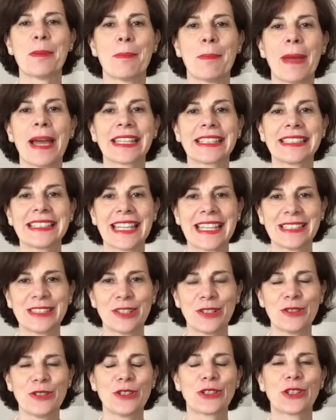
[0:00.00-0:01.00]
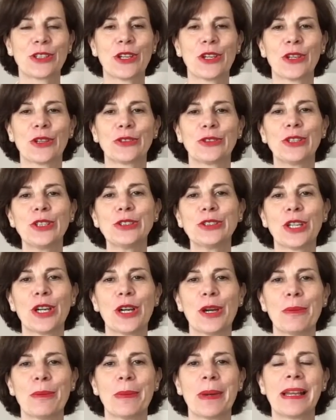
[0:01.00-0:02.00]

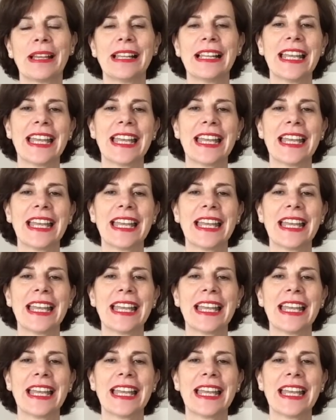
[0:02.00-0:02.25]
mariannelecoeur.com.